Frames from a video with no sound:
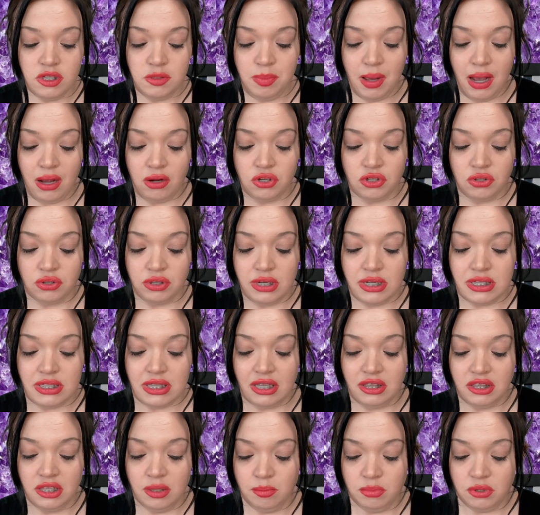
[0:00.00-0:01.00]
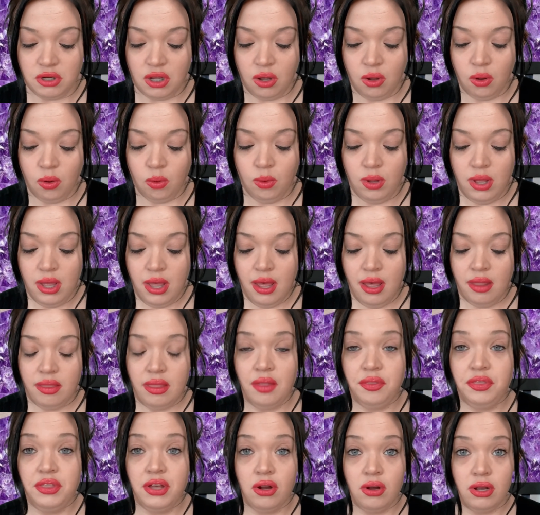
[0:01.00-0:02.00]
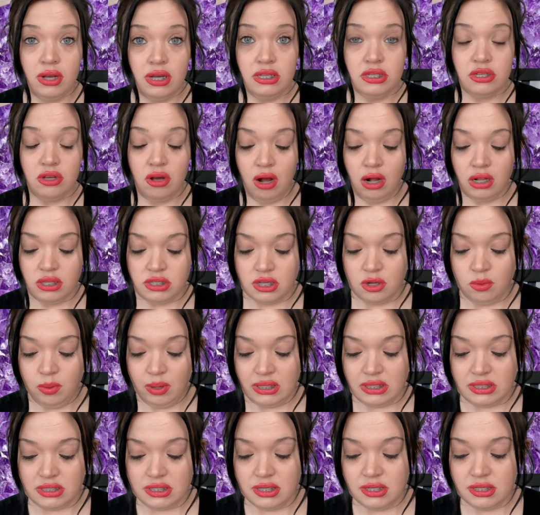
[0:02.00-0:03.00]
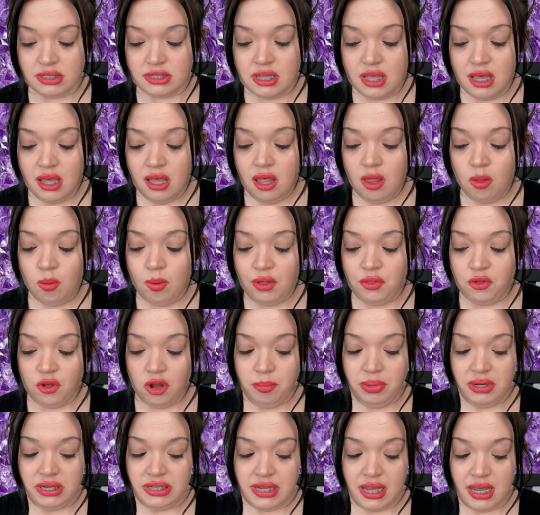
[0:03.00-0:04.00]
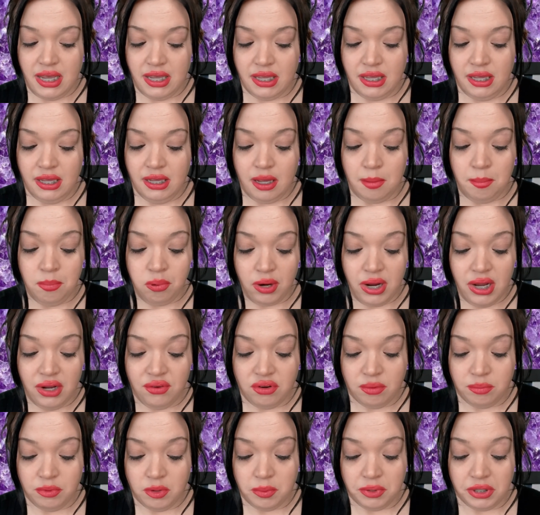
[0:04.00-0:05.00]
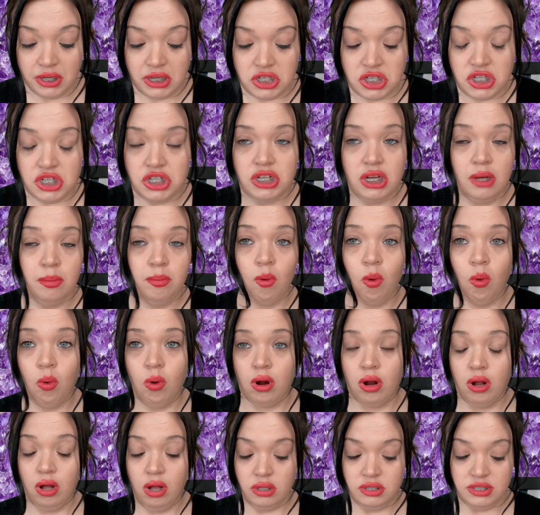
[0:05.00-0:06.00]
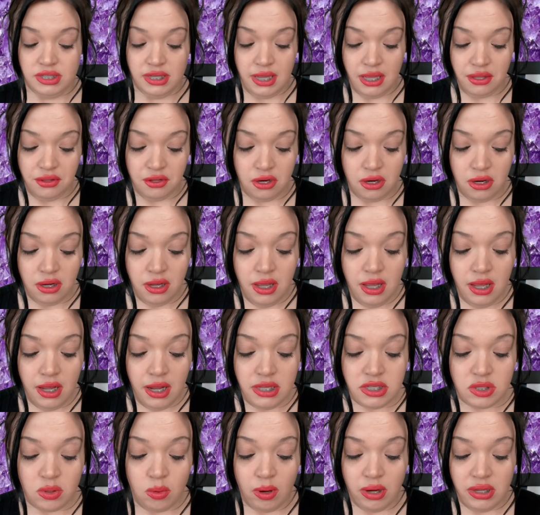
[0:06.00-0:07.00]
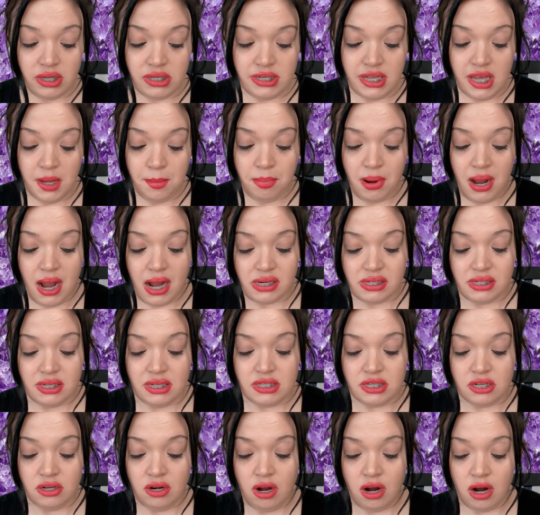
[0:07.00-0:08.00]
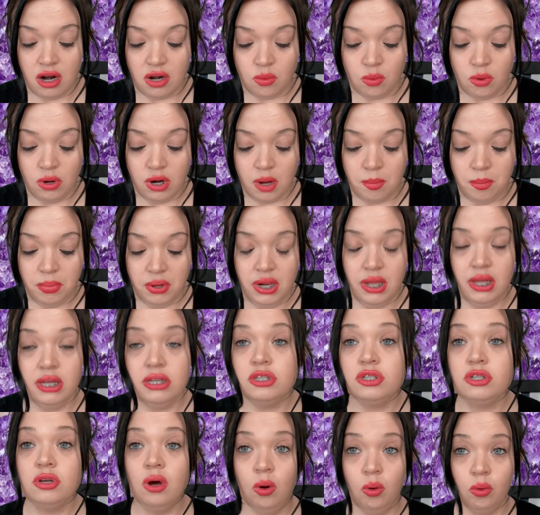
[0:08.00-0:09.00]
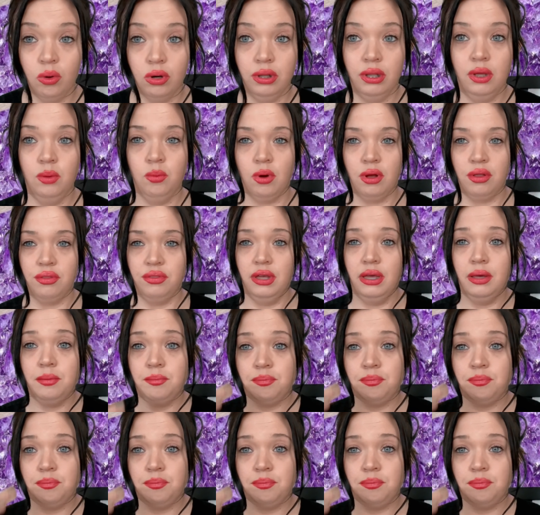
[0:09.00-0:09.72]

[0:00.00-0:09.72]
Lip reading: boundaries, let them know that there is consequences, whether it be taking a break from the relationship or altogether. It's going to take practice and hard work, but it is totally worth it.